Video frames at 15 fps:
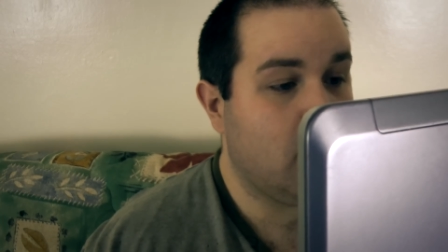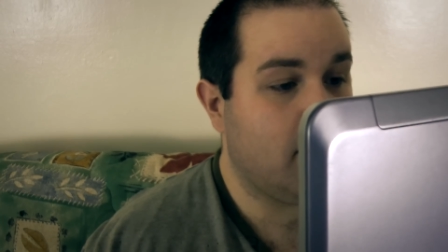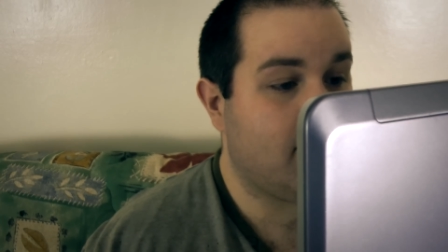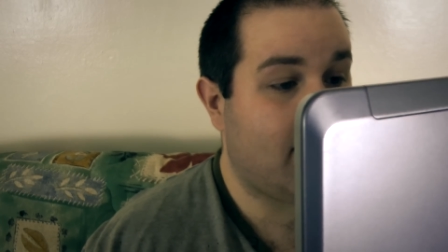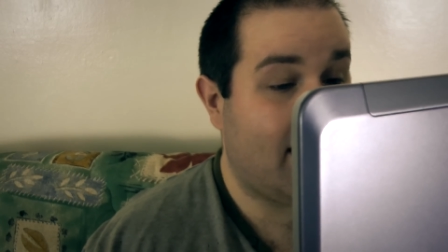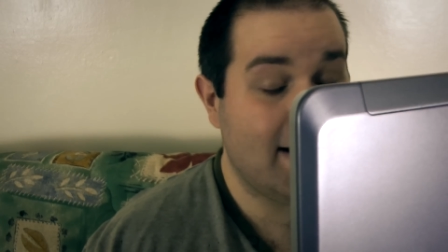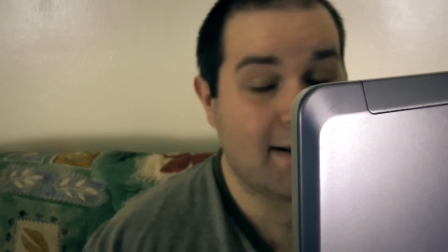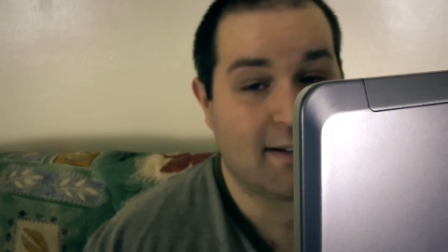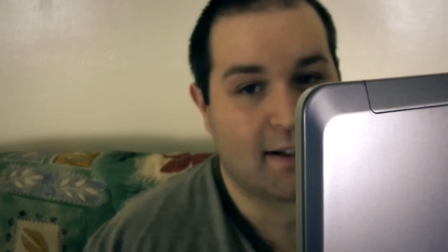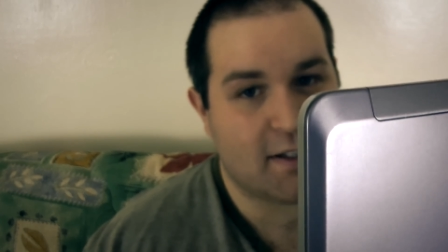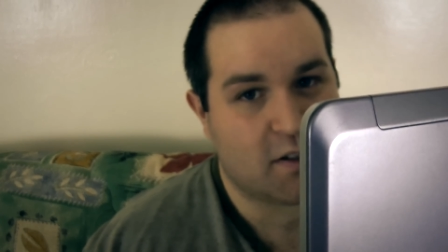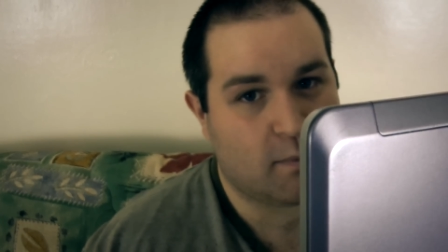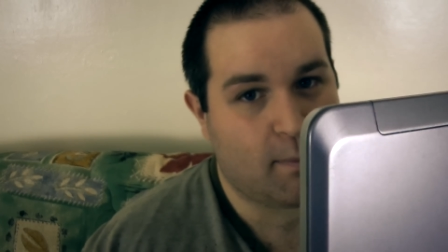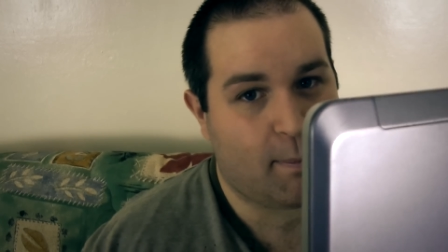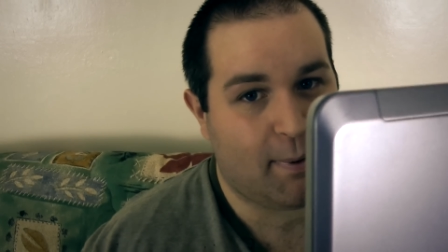my
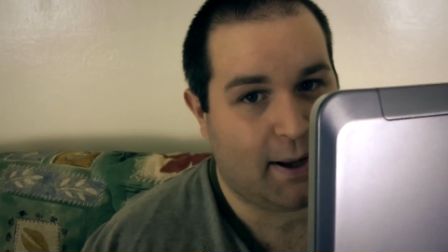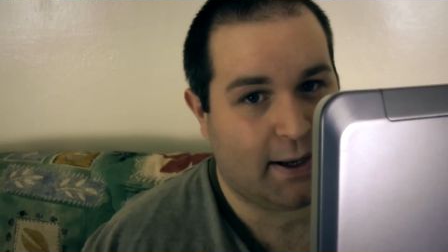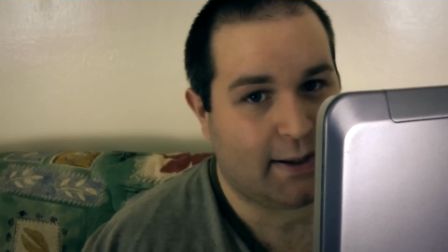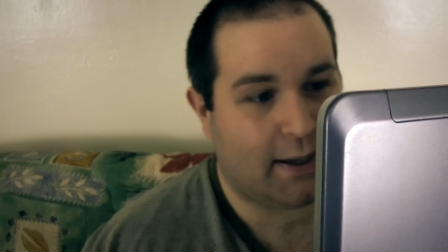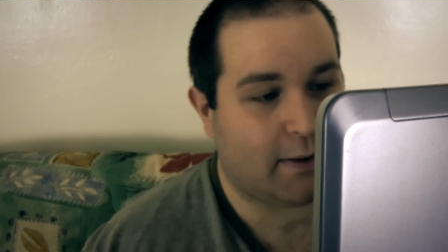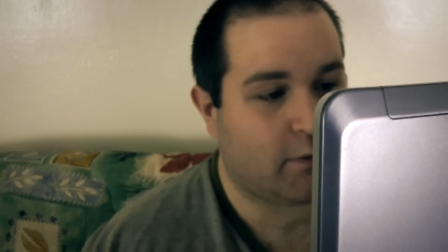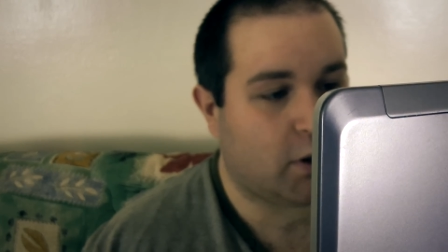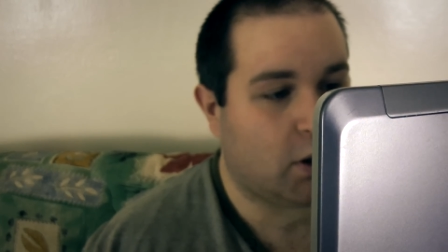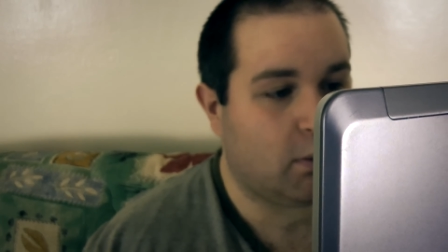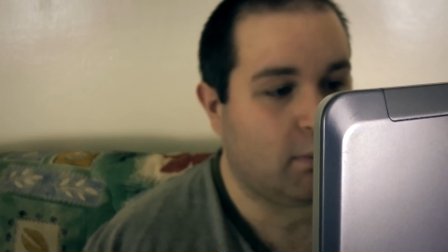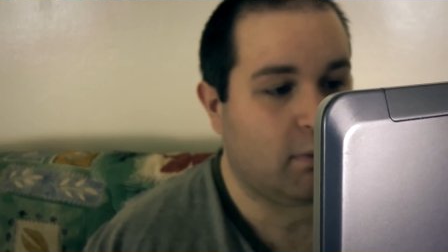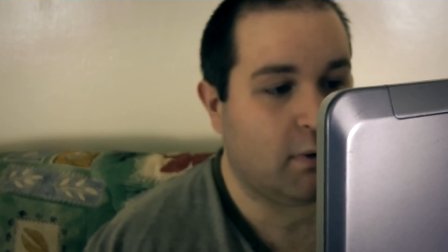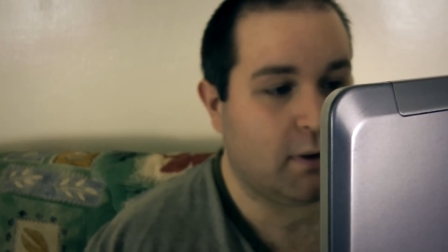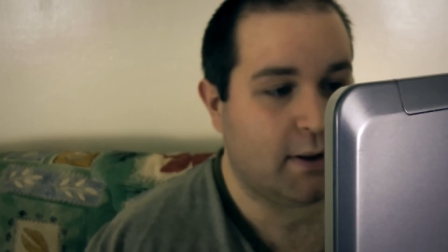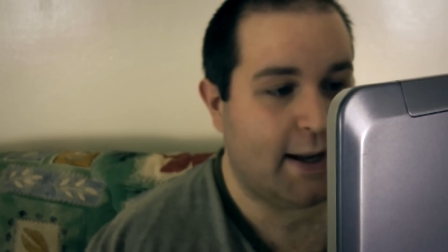sister will be playing that role,
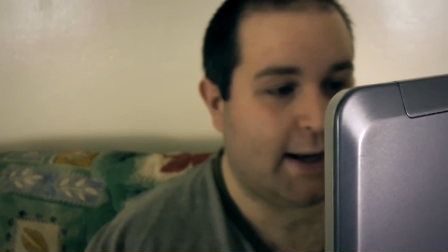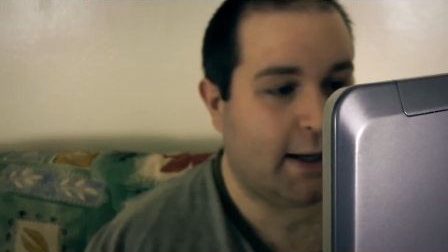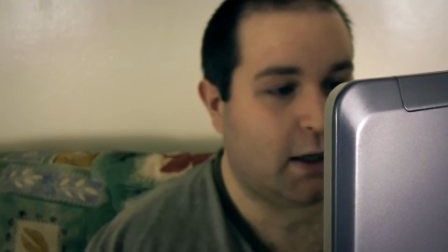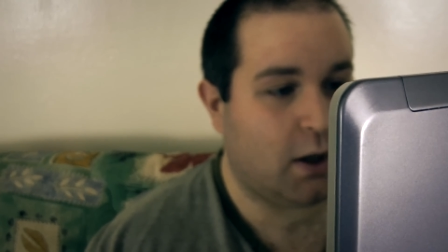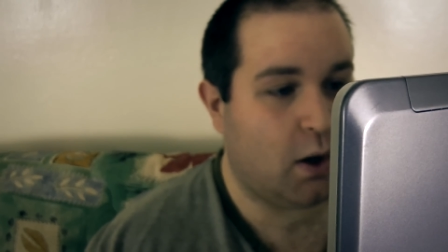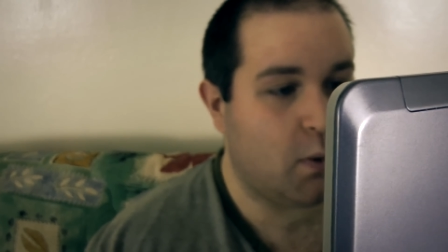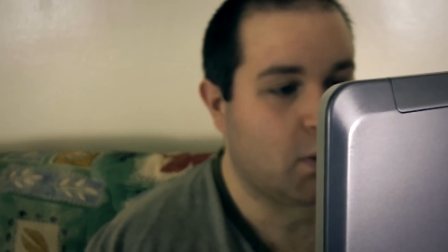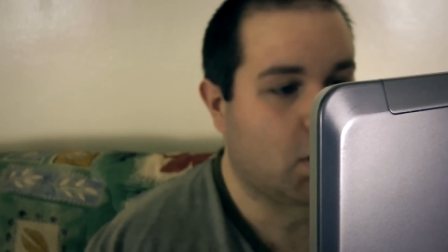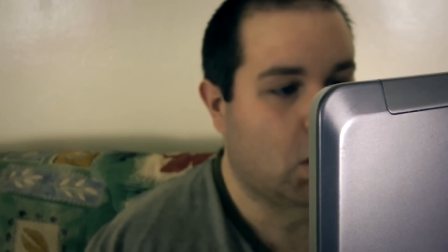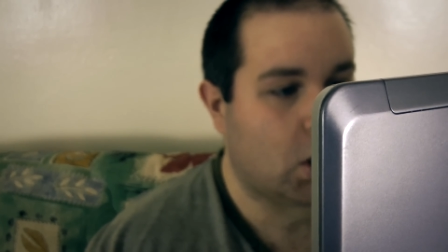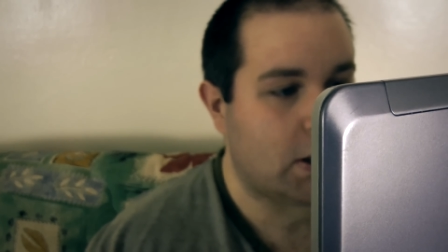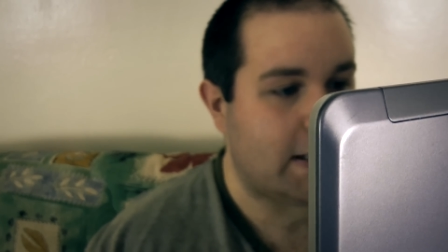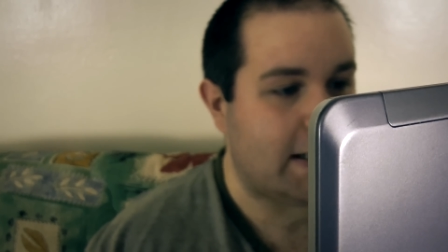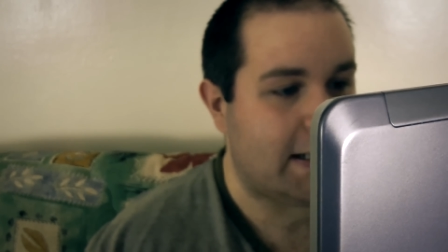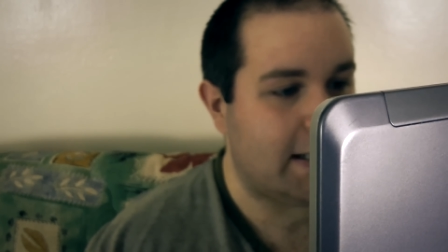Nicola
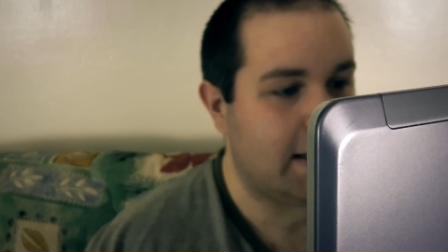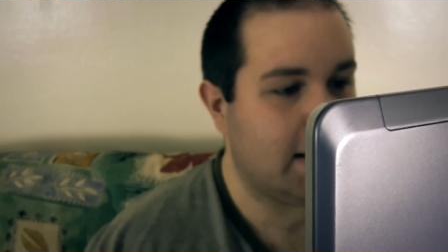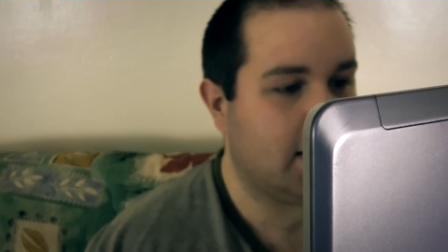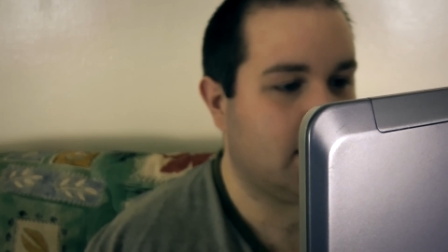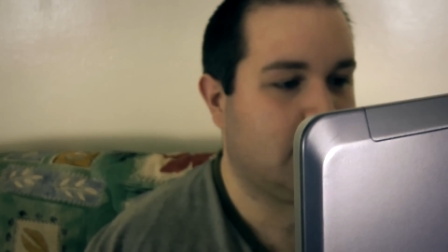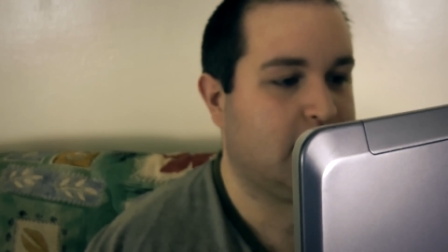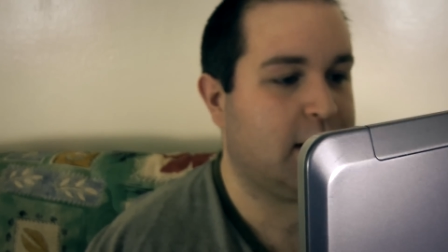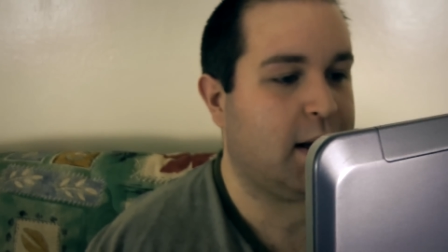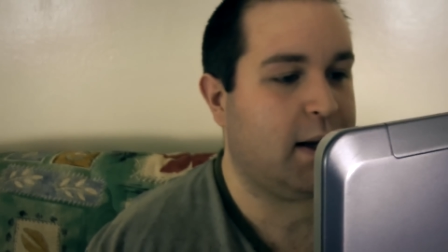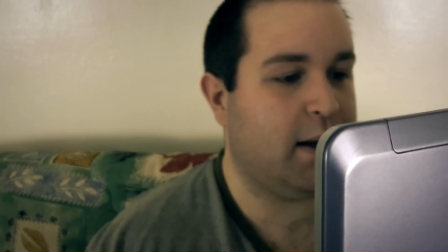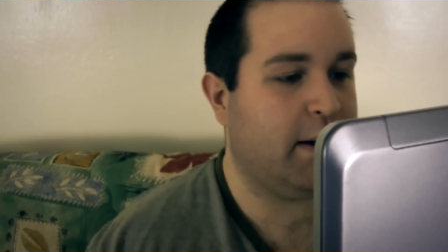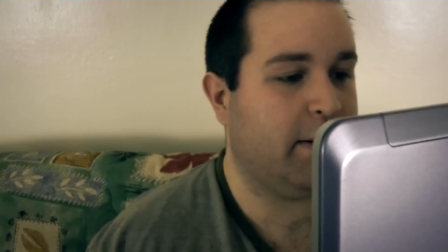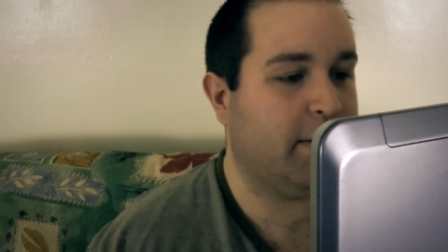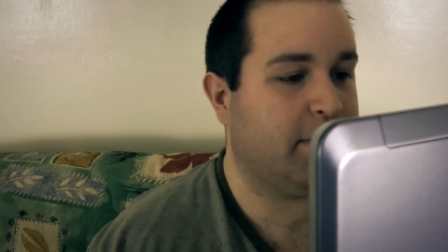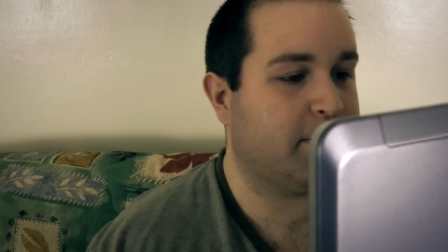O'Connell.
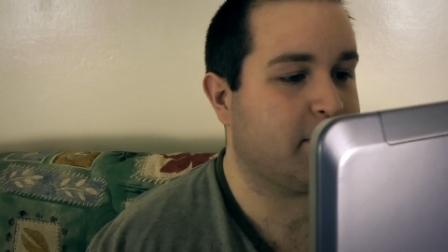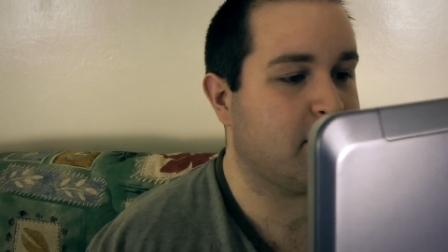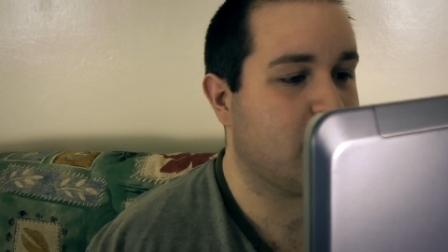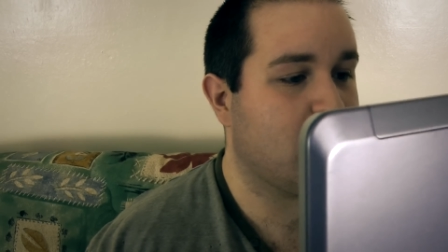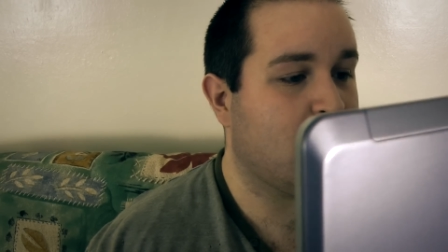Um,